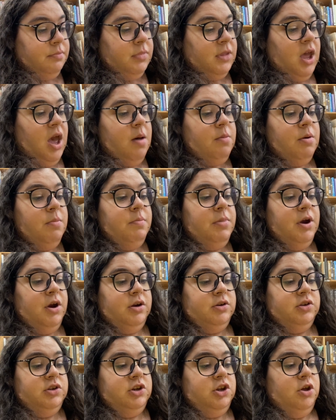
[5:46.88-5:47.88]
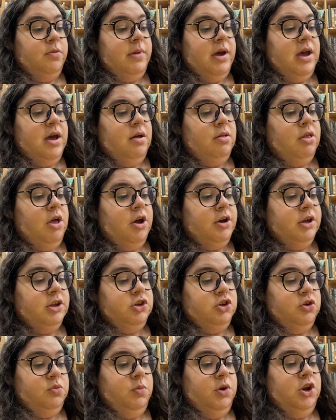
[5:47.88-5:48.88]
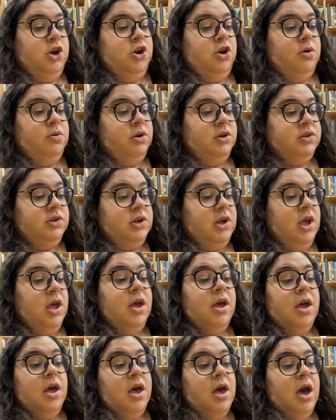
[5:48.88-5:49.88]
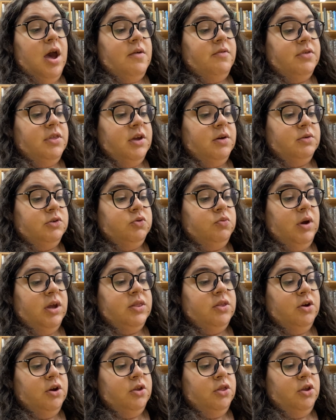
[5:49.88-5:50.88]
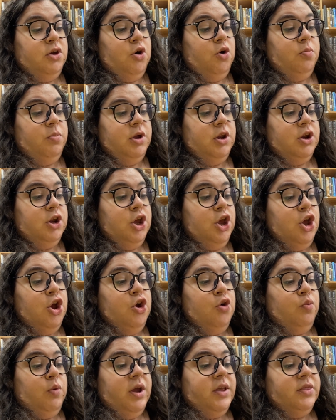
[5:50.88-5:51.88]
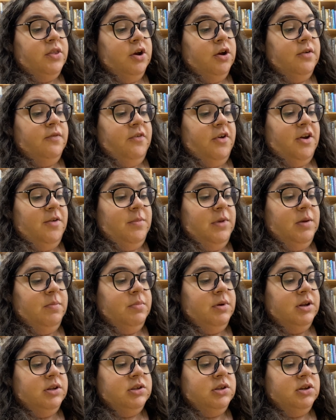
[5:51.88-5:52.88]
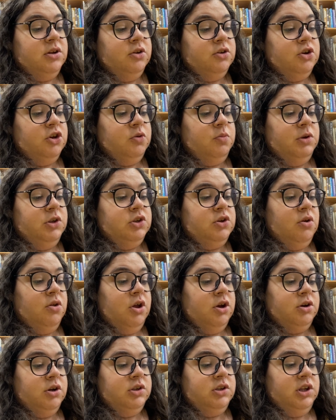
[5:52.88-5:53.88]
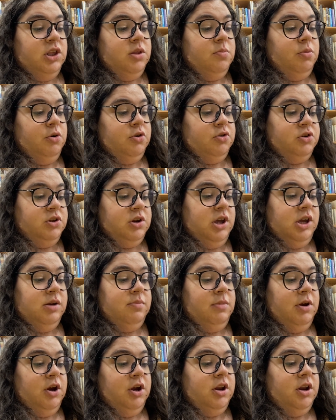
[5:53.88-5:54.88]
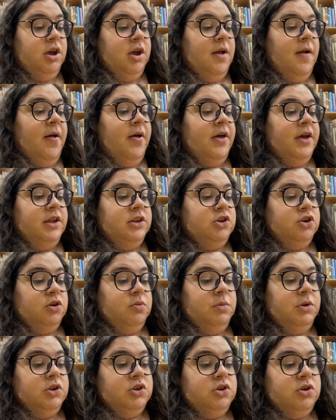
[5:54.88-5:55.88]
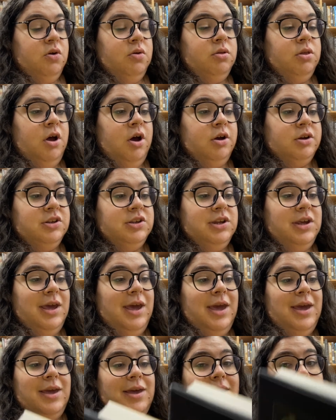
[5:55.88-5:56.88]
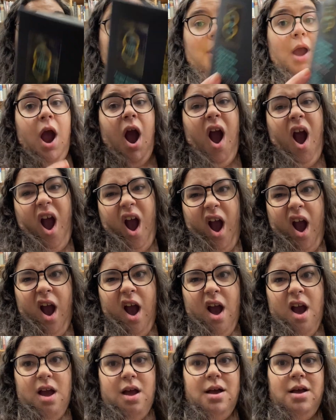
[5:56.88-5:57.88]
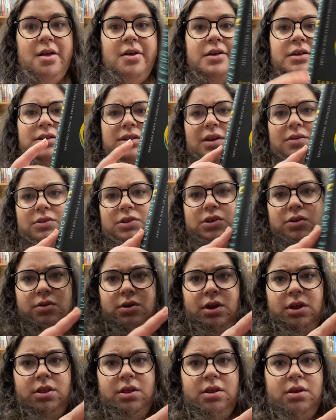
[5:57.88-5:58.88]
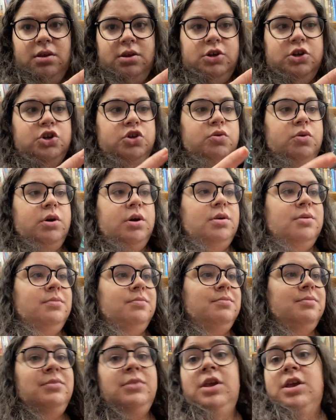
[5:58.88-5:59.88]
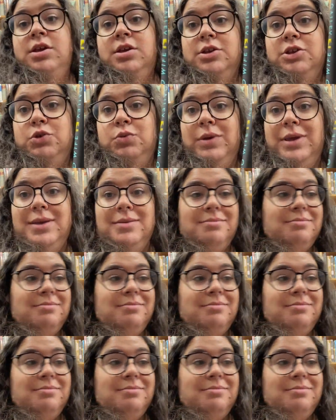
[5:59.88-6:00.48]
I'm embarrassed still by how long it took me to notice. Everything was right there in the open, right there in front of me, but it still took me so long to see the person I had married. It took me so long to hate him. Sounds so good. Short, sweet.